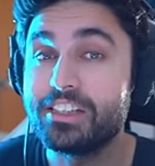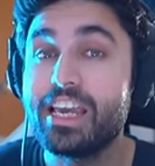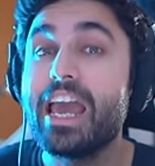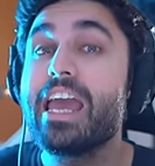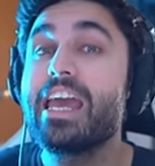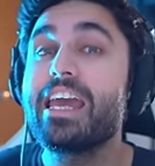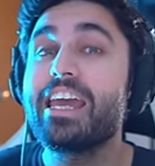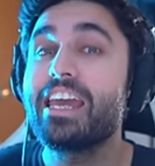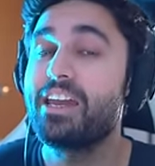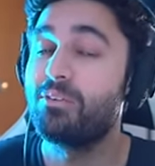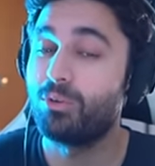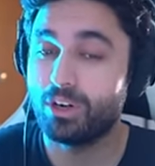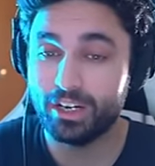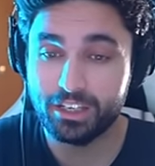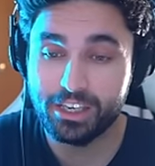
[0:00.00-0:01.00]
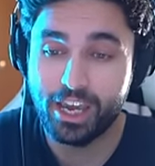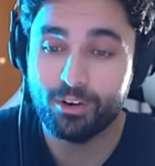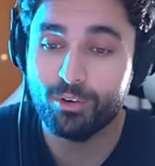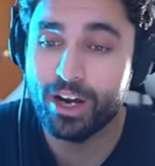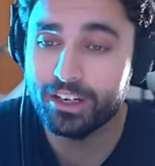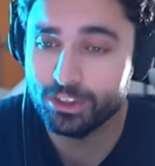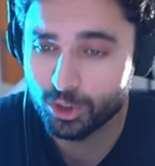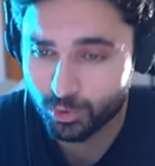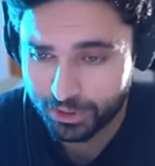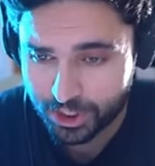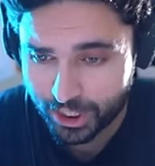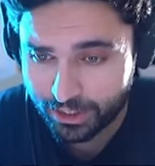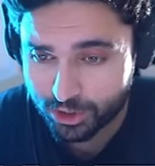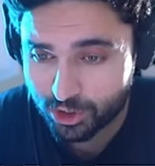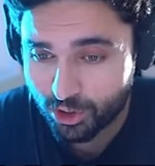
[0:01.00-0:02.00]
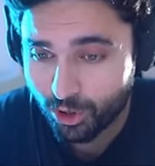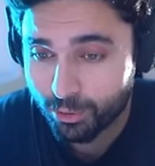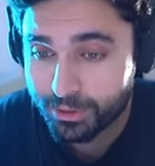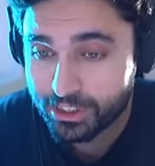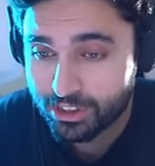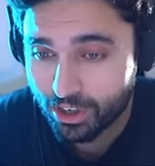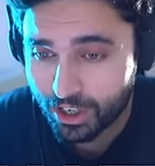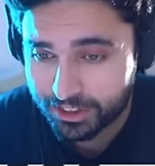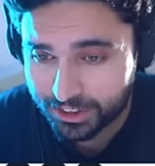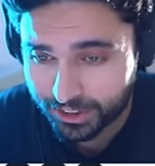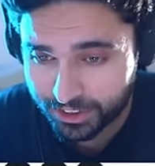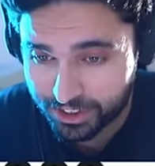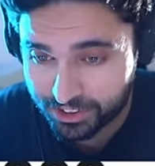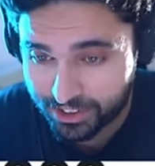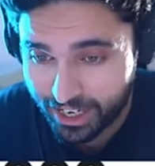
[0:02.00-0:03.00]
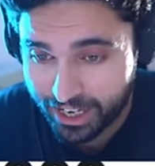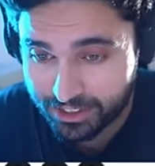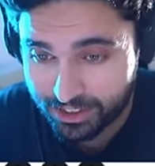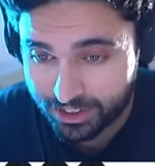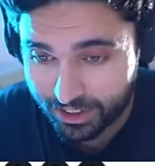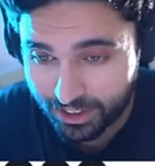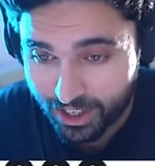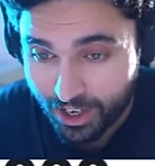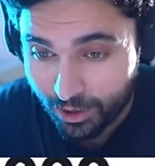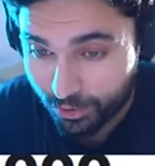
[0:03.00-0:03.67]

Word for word: Yay! We're gonna get right into it. Shout out to the homie Dr. Disaster.